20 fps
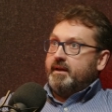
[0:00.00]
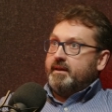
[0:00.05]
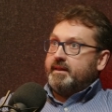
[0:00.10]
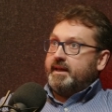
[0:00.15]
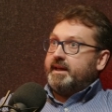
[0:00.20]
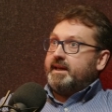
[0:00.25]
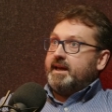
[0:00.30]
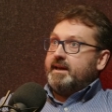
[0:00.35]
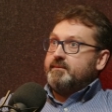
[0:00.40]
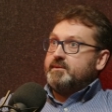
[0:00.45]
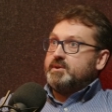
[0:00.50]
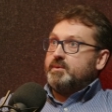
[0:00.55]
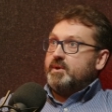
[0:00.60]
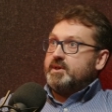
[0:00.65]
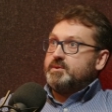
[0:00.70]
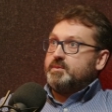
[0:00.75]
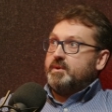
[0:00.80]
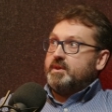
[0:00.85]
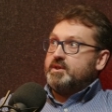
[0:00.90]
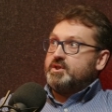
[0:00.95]
They came to
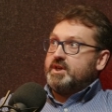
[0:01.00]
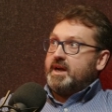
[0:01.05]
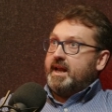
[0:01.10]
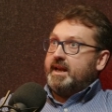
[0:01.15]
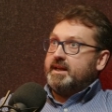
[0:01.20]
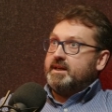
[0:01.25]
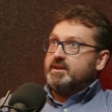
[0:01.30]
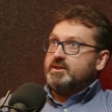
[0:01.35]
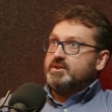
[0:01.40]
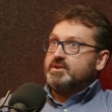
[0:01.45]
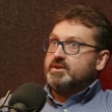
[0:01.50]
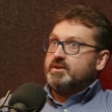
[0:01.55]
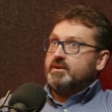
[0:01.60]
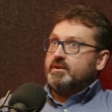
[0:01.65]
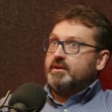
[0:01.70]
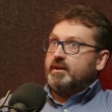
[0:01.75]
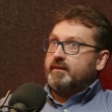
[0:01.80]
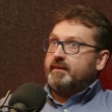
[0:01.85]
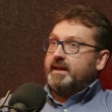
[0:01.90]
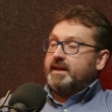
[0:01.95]
us with the challenge
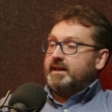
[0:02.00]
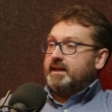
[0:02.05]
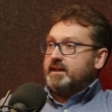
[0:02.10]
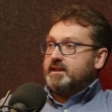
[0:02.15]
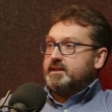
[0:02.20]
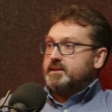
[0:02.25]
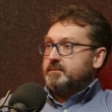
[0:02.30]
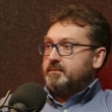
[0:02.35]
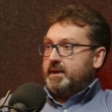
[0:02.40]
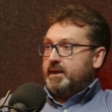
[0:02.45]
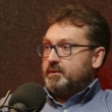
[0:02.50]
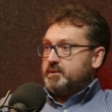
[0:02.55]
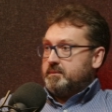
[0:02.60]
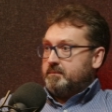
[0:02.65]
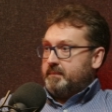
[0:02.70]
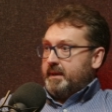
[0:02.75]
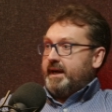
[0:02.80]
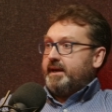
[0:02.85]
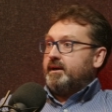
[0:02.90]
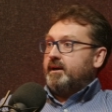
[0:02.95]
that they needed to be able to
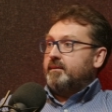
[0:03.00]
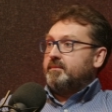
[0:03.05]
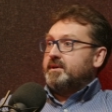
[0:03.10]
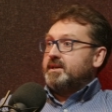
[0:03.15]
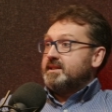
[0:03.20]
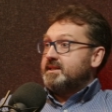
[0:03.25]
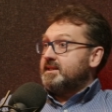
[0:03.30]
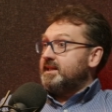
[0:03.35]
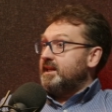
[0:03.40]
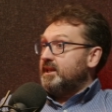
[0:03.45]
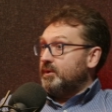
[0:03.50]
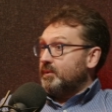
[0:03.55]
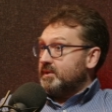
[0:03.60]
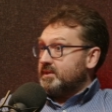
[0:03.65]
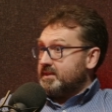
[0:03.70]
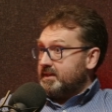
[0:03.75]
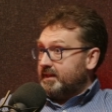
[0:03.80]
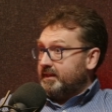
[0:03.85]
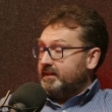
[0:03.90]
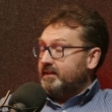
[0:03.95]
back up
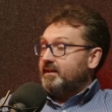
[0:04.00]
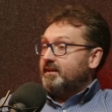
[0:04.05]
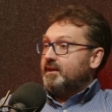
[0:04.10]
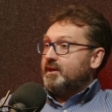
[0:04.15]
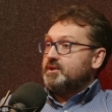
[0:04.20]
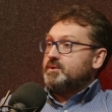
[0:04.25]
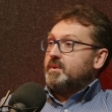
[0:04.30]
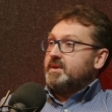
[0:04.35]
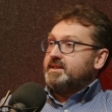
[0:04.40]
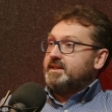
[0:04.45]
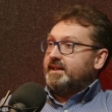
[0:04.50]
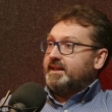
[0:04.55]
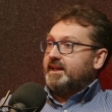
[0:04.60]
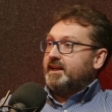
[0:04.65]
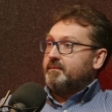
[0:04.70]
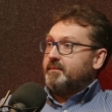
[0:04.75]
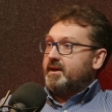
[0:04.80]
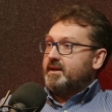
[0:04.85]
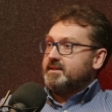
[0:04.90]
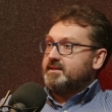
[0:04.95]
continuously at 20
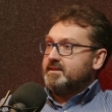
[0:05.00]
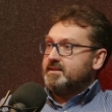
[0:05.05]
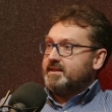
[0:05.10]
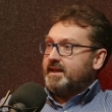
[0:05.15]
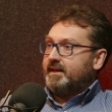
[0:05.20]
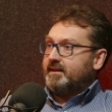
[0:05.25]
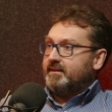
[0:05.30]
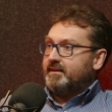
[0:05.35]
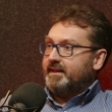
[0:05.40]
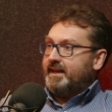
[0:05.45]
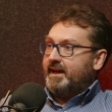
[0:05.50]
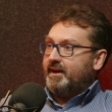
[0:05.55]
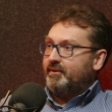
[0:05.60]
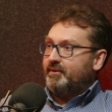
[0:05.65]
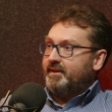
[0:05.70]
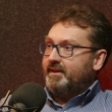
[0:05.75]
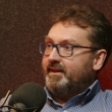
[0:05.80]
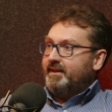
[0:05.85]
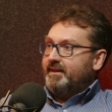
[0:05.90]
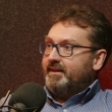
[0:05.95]
gigabytes a second.
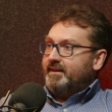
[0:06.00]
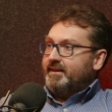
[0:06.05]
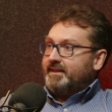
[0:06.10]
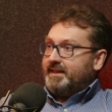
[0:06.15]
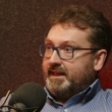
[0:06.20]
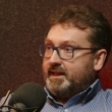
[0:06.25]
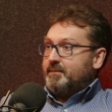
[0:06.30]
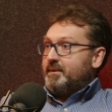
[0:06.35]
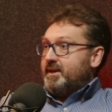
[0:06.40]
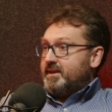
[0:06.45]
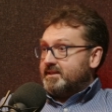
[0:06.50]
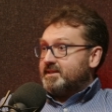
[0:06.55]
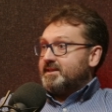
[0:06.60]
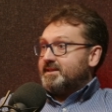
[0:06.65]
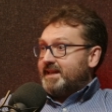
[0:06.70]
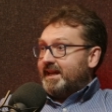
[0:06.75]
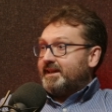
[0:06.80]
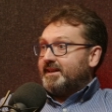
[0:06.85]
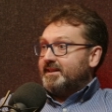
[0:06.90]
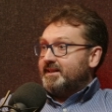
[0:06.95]
Now, gigabytes a
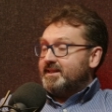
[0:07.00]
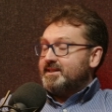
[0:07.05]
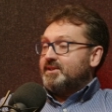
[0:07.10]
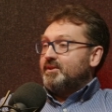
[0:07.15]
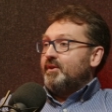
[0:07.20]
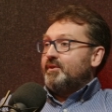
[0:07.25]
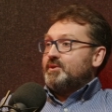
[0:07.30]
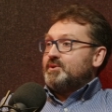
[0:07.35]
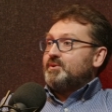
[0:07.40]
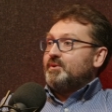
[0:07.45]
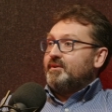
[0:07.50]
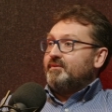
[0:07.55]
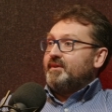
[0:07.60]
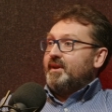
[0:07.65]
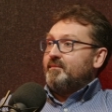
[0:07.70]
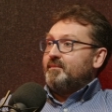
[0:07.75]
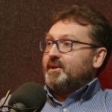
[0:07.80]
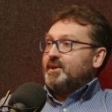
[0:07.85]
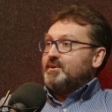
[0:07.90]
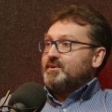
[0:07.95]
second is not the sort of
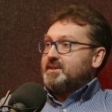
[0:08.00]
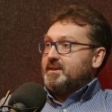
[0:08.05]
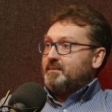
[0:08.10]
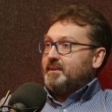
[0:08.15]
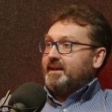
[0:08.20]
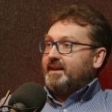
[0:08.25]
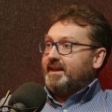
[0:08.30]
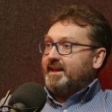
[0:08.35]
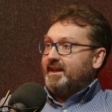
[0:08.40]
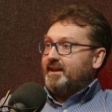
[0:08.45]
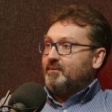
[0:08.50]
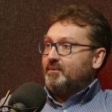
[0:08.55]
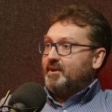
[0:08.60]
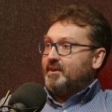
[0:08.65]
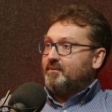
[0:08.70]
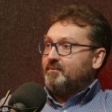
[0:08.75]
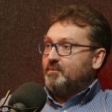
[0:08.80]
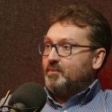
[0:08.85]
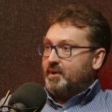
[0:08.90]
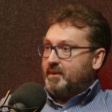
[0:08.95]
number you typically
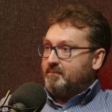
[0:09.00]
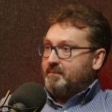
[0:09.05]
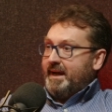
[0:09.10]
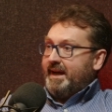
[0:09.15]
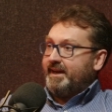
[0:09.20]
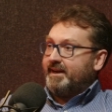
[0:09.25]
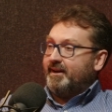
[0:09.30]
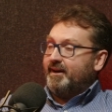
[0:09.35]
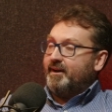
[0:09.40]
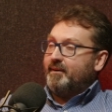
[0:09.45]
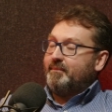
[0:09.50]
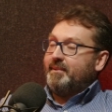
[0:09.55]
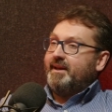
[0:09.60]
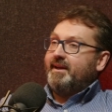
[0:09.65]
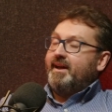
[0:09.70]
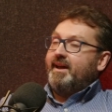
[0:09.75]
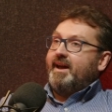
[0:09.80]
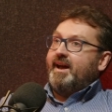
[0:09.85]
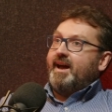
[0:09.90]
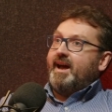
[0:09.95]
hear with backup,
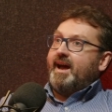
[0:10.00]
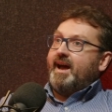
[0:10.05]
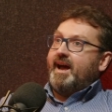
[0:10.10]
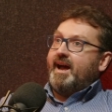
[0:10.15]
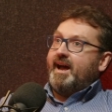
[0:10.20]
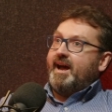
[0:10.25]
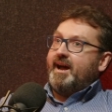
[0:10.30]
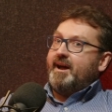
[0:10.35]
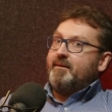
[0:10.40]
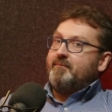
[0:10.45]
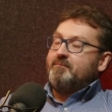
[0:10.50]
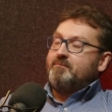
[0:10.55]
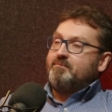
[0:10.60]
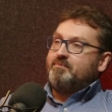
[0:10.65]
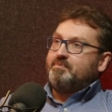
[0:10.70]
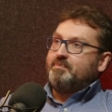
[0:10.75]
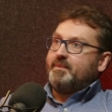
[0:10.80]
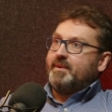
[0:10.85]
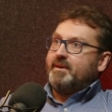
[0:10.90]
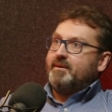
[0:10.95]

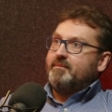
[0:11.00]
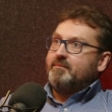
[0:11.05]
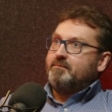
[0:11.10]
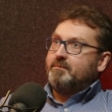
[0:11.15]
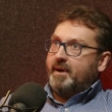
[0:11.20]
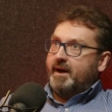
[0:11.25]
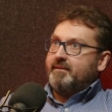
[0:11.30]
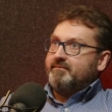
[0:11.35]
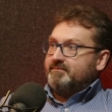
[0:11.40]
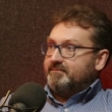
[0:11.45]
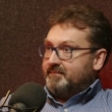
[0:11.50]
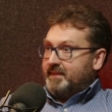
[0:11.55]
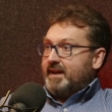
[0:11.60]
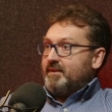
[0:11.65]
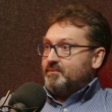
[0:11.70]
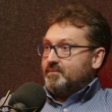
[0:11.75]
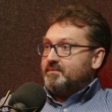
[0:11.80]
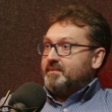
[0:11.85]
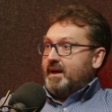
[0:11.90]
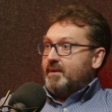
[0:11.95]
but
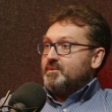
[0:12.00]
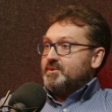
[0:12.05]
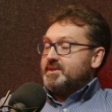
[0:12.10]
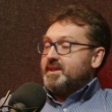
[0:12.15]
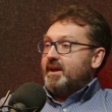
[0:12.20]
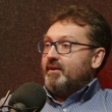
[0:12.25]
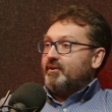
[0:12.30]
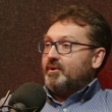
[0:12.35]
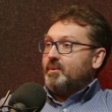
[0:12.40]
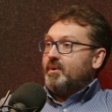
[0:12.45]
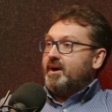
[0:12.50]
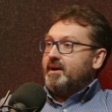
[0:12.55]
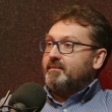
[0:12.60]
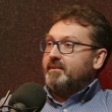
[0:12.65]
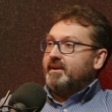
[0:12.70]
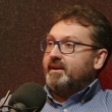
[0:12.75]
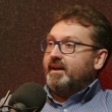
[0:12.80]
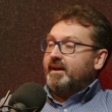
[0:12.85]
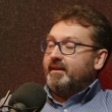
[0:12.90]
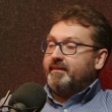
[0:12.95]
that was their requirement.